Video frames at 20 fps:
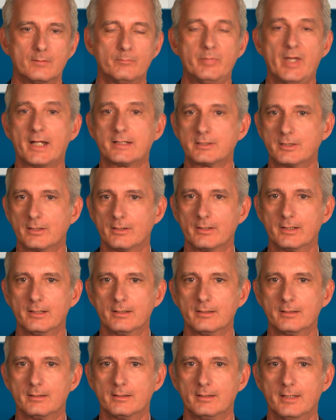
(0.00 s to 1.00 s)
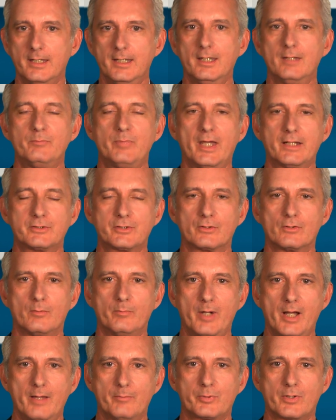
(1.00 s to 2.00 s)
bacteria and bacterial
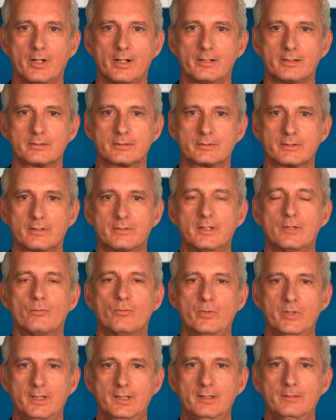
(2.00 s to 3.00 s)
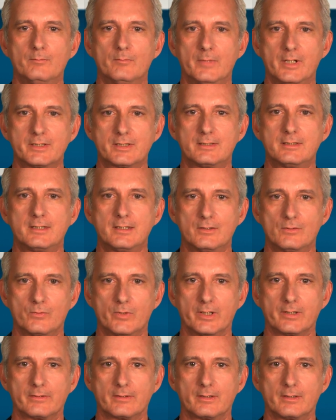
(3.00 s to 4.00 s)
byproducts that we must deal
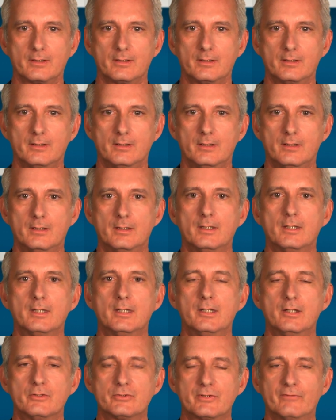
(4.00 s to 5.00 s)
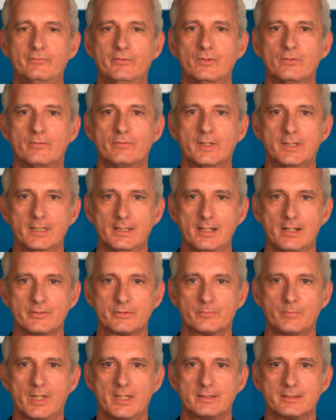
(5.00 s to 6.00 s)
with. Here's a view of the canal
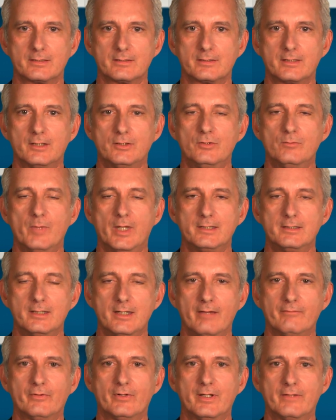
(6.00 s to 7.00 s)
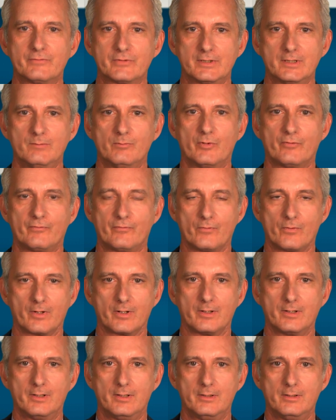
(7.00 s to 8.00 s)
spaces that you may never have seen before.
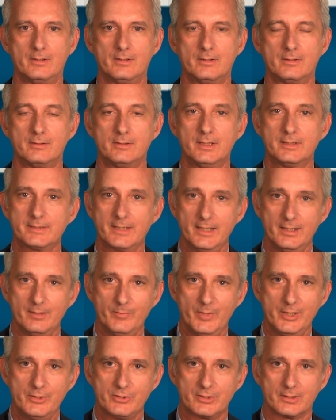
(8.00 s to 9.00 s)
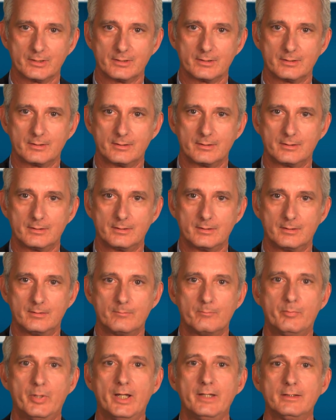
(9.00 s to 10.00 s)
It's animation,
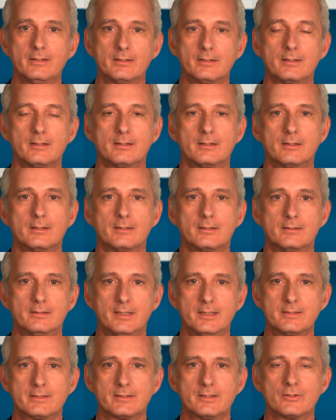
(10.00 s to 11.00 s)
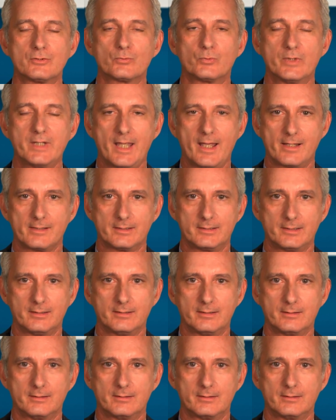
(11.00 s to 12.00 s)
but this is reality.
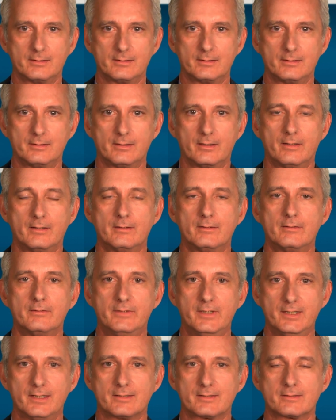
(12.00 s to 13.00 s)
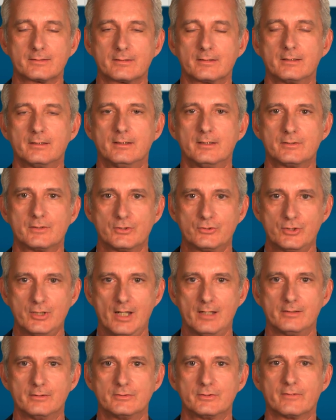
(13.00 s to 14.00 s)
This is the
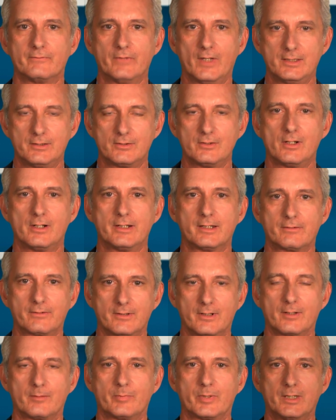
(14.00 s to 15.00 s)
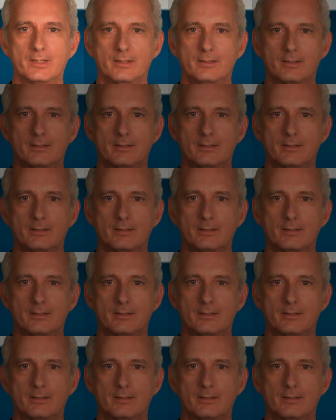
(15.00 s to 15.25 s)
challenge of endodontic therapy.